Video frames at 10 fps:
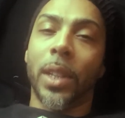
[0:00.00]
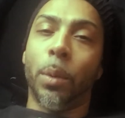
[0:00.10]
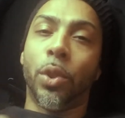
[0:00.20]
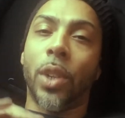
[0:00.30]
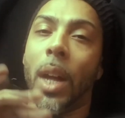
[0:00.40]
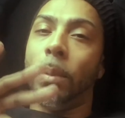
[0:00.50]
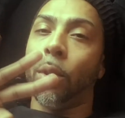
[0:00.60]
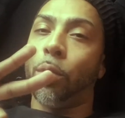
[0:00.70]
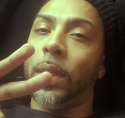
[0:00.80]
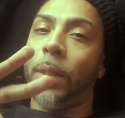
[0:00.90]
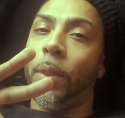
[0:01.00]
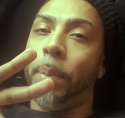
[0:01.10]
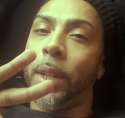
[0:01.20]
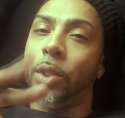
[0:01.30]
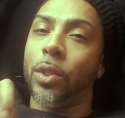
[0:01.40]
They want you to upload 3 different
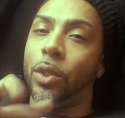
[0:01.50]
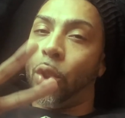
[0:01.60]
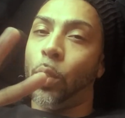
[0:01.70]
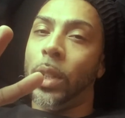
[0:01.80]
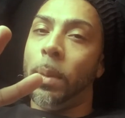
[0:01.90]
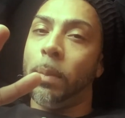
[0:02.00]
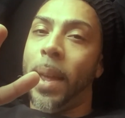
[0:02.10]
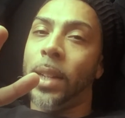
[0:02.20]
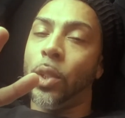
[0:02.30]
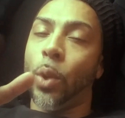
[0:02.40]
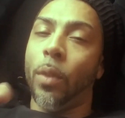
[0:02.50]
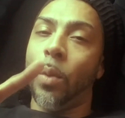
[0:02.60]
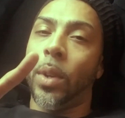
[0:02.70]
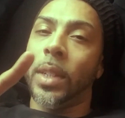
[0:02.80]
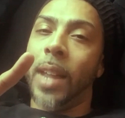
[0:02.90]
pictures. 2 of them is mandatory,
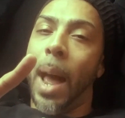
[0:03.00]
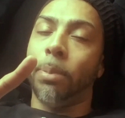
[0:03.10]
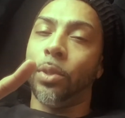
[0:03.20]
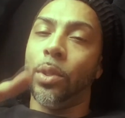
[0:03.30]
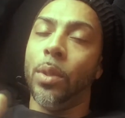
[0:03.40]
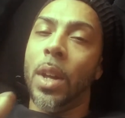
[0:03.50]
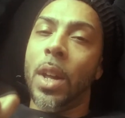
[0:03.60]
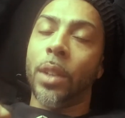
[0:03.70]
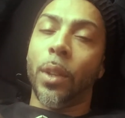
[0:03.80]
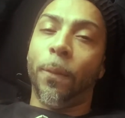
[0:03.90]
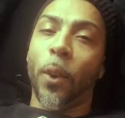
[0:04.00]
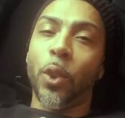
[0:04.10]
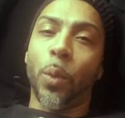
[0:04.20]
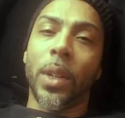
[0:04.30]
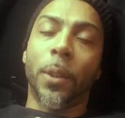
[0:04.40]
1 is optional. The
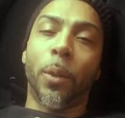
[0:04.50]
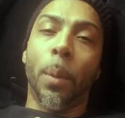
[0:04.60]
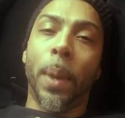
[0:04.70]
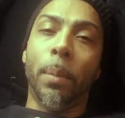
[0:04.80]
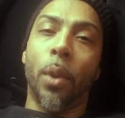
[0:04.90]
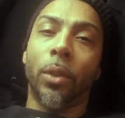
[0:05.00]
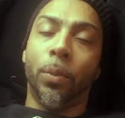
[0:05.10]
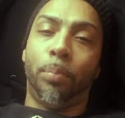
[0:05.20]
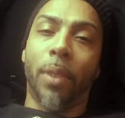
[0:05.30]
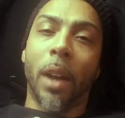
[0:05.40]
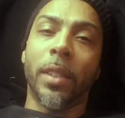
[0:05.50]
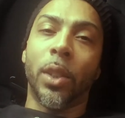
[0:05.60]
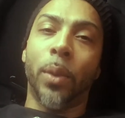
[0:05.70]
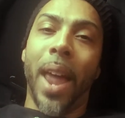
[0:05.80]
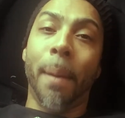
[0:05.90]
first one is for when people are browsing
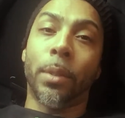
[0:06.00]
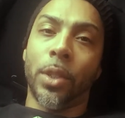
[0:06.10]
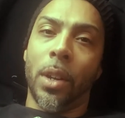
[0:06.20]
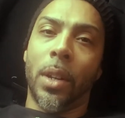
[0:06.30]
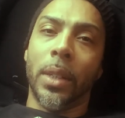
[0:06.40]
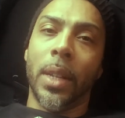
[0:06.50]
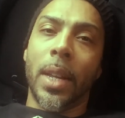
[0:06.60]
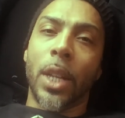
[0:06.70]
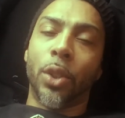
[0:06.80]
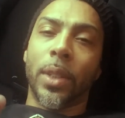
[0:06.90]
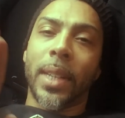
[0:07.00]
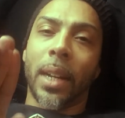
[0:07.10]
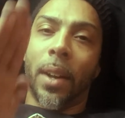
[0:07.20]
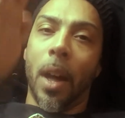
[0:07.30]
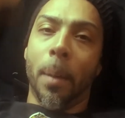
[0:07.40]
through Amazon. So it's like
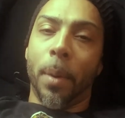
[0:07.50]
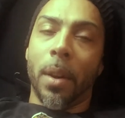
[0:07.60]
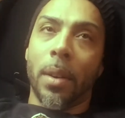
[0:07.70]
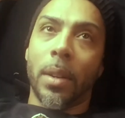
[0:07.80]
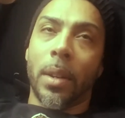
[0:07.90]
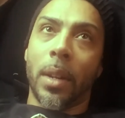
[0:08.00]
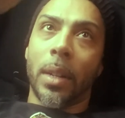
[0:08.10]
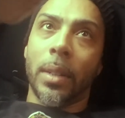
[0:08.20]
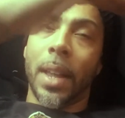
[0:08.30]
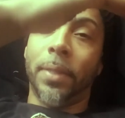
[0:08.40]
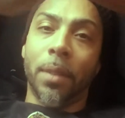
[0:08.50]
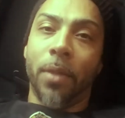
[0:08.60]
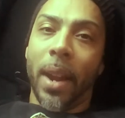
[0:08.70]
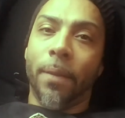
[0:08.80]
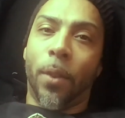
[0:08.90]
a left and
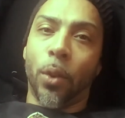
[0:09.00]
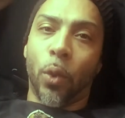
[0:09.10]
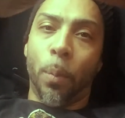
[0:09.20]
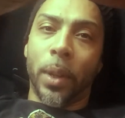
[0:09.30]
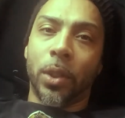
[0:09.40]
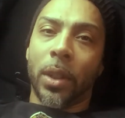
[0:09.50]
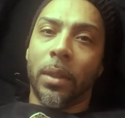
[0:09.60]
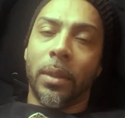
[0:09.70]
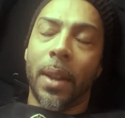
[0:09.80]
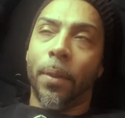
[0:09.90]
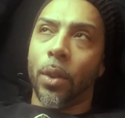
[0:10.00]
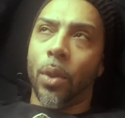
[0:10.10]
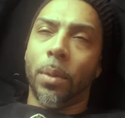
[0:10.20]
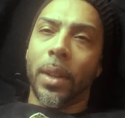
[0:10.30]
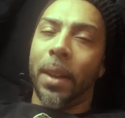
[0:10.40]
right vertical picture. Not
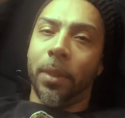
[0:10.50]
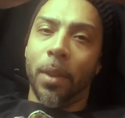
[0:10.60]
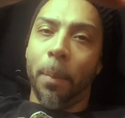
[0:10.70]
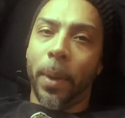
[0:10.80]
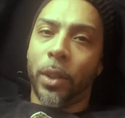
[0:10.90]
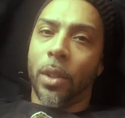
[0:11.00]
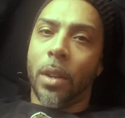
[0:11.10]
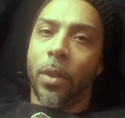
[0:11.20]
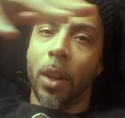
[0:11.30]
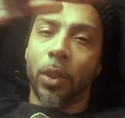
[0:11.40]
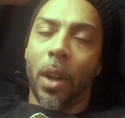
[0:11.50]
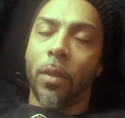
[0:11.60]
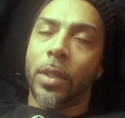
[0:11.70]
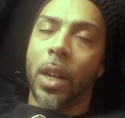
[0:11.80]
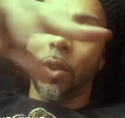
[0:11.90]
vertical, I'm sorry, left and right picture,
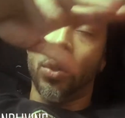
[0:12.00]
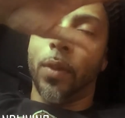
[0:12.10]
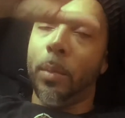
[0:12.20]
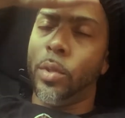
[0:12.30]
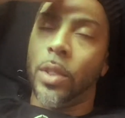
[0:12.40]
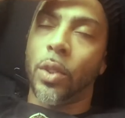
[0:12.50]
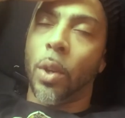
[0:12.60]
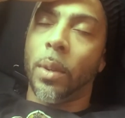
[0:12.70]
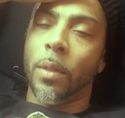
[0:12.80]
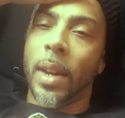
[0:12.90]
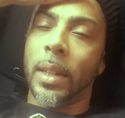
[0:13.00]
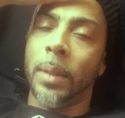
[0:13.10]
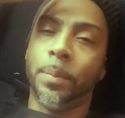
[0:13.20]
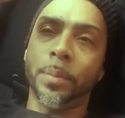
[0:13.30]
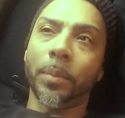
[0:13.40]
horizontal, if I'm using the term
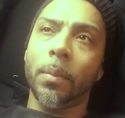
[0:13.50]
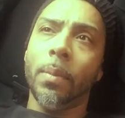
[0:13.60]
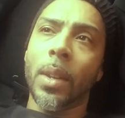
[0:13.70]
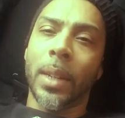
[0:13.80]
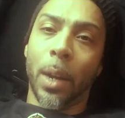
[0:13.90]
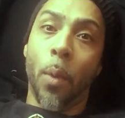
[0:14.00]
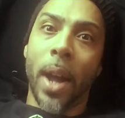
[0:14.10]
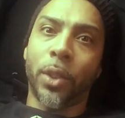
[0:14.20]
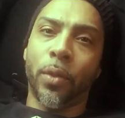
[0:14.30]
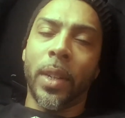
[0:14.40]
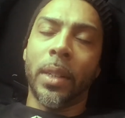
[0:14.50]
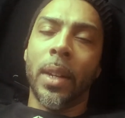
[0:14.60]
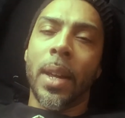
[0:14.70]
correctly. Like a widescreen.